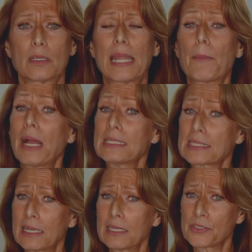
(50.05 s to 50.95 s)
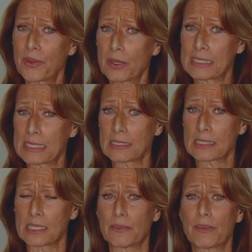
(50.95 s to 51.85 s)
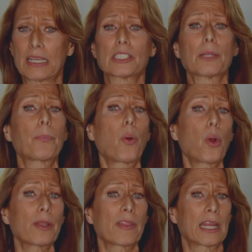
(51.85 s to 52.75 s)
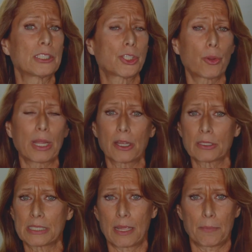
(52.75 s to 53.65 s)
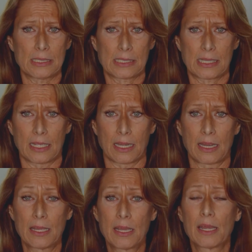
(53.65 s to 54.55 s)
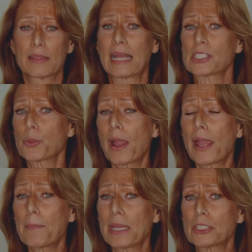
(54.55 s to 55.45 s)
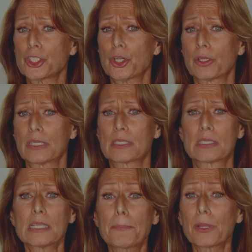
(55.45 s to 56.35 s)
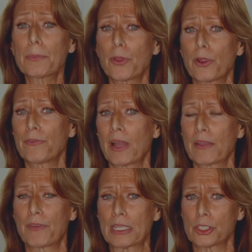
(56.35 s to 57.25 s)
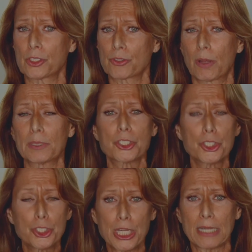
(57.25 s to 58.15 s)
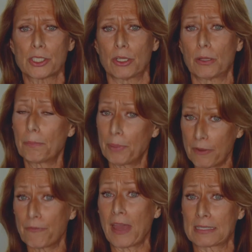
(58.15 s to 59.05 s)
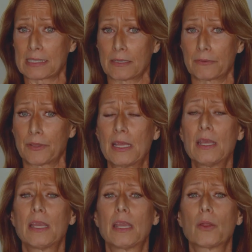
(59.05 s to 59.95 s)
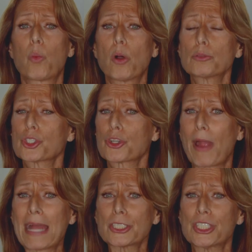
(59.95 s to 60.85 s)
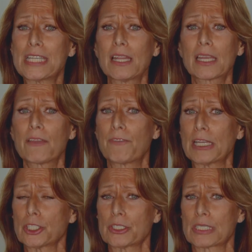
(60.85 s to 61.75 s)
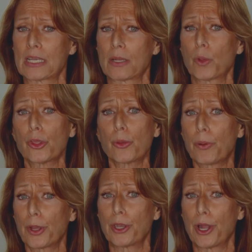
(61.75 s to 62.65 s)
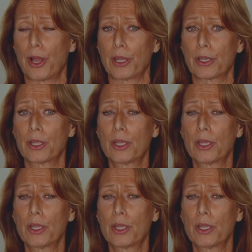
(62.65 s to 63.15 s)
Now, my skin is very sensitive, and it's important that I don't irritate my skin. That's why I made sure this deeply purifying facial scrub is gentle but effective. It won't scratch delicate facial skin when you put it on.